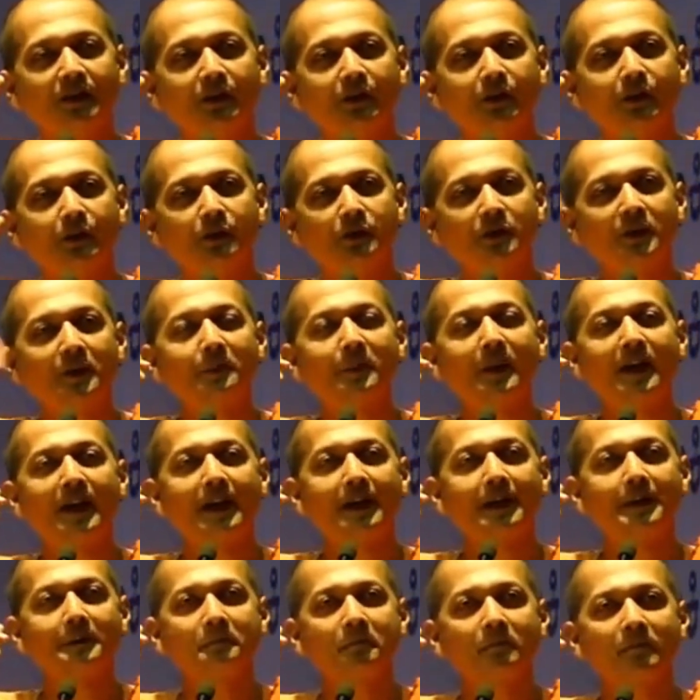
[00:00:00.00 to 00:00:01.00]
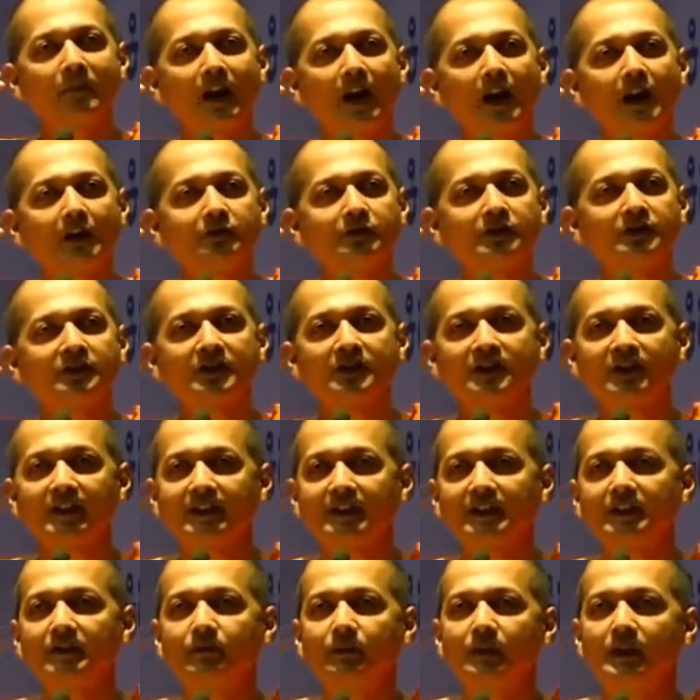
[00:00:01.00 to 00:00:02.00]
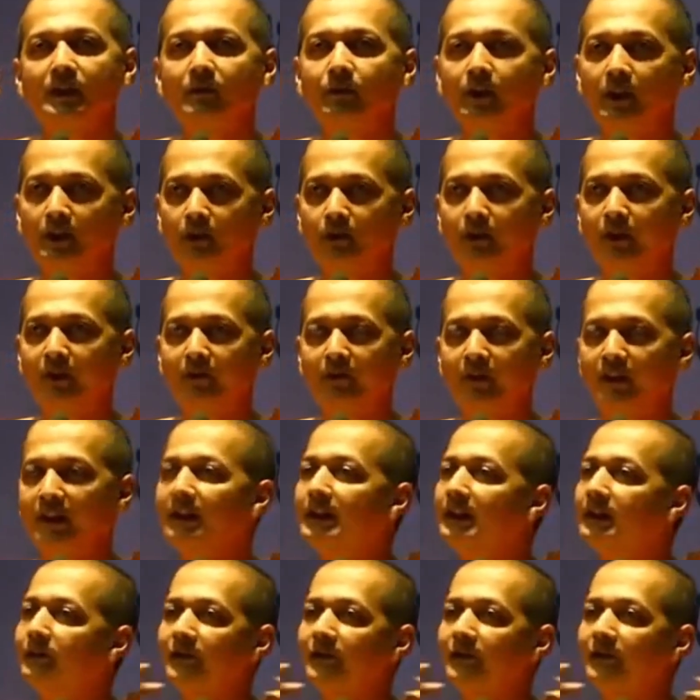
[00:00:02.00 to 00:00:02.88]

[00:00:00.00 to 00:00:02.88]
So Japan, After the Second World War, you would have read,